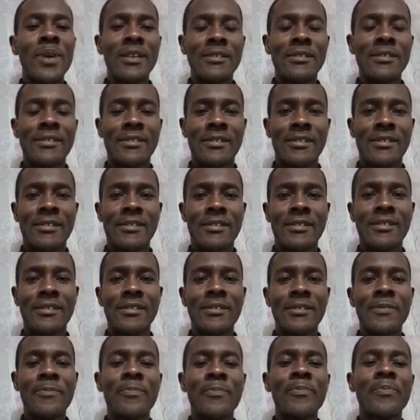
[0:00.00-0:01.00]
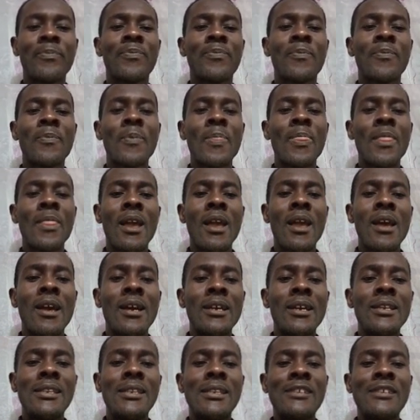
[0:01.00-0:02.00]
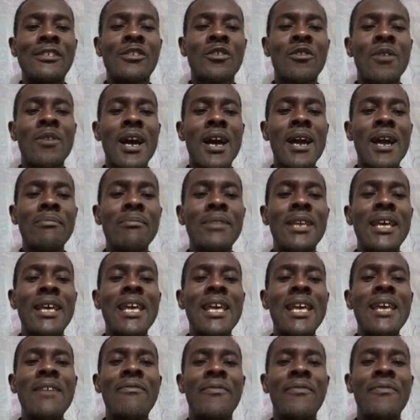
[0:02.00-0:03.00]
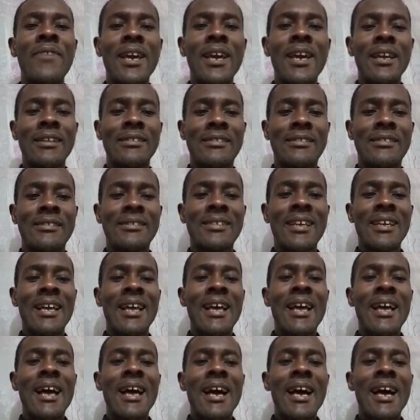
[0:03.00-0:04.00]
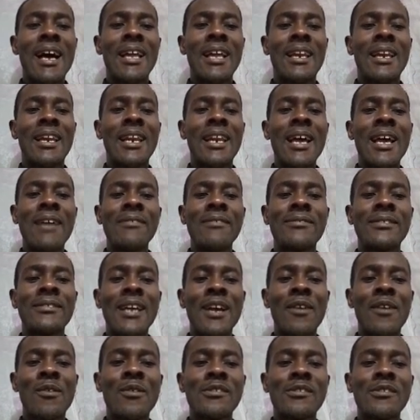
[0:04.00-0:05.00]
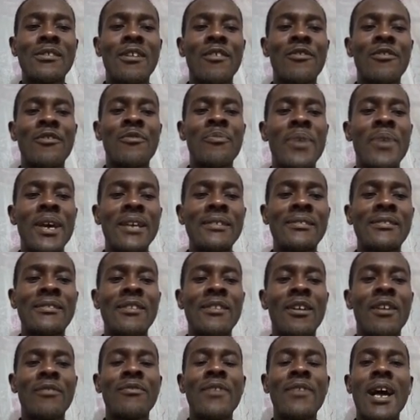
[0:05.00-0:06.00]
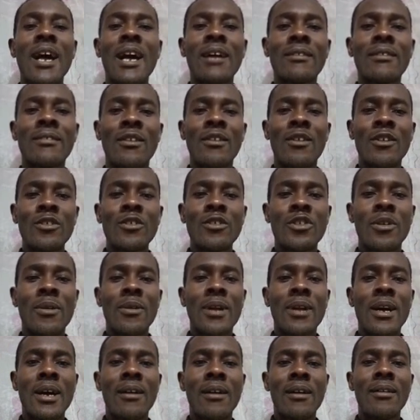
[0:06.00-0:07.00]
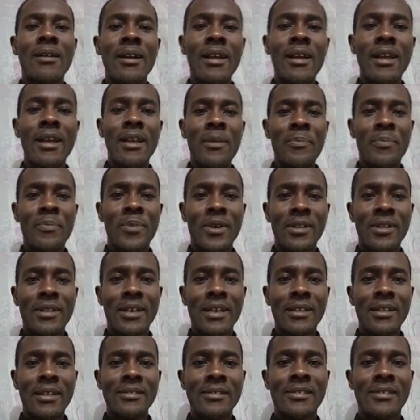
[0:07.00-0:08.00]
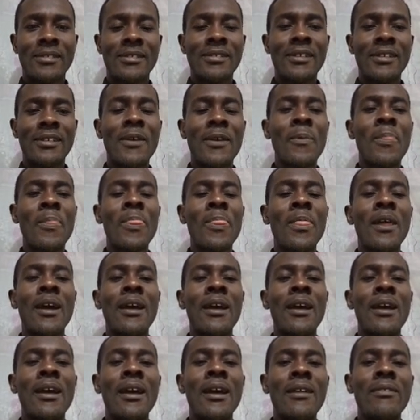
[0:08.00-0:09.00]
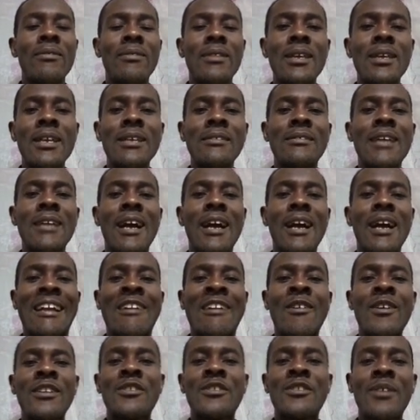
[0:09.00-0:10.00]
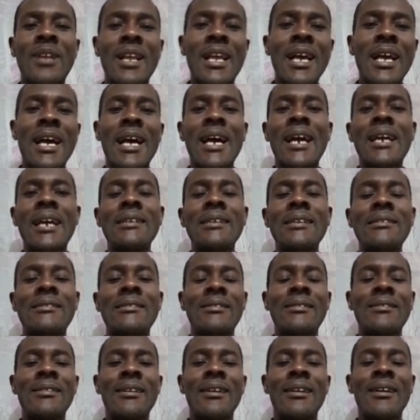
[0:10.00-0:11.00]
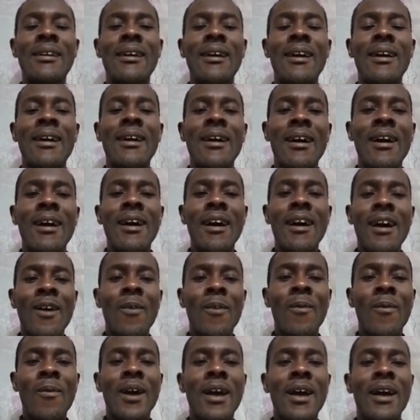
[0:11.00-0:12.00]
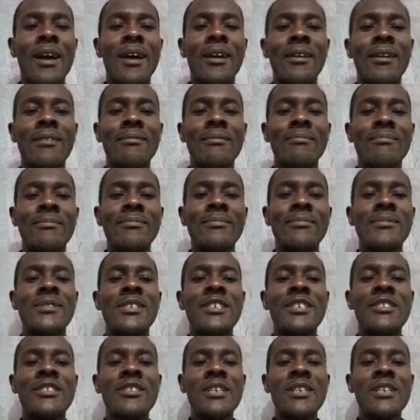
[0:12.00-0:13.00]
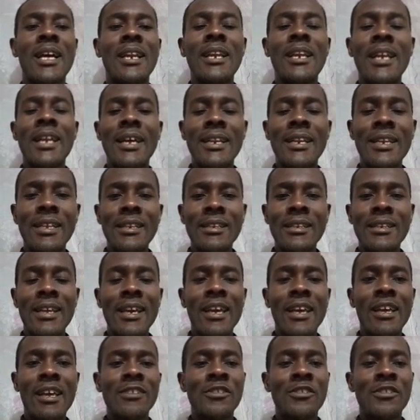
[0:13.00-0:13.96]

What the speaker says: describe the effects and life cycles of pests of agricultural importance. These are going to guide our teaching and learning experience today.